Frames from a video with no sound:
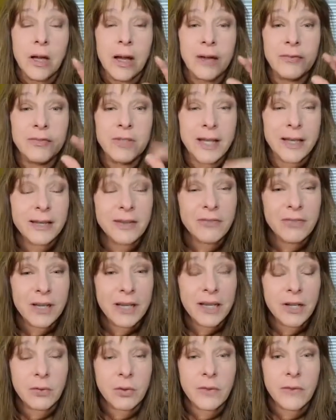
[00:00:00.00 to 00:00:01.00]
I've done a
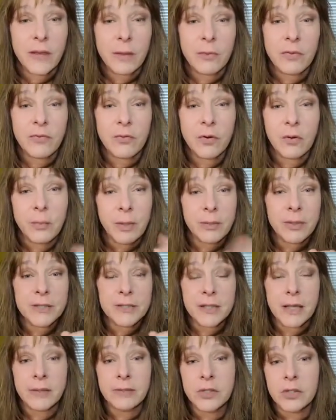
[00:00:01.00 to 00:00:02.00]
video on that before. Maybe
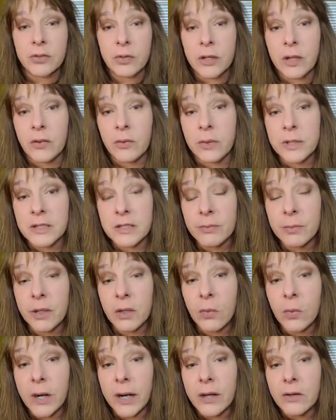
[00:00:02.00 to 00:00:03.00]
it's time to do another one. It's been
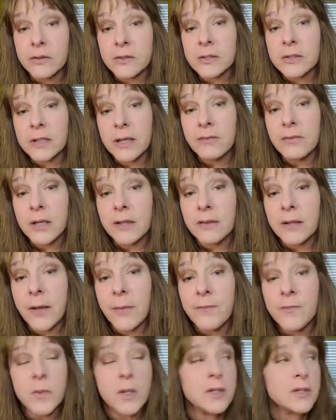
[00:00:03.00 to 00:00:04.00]
a while since I've done
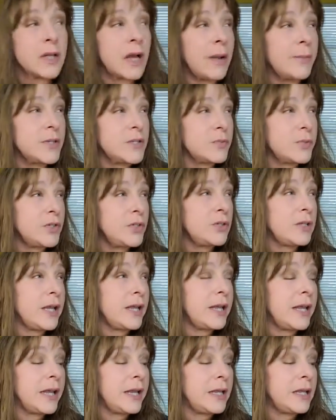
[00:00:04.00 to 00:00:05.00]
that. Thomas, will you
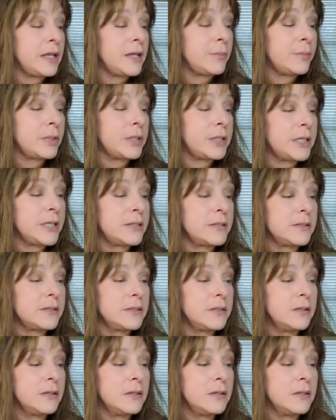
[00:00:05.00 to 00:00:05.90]
let Eddie in, please?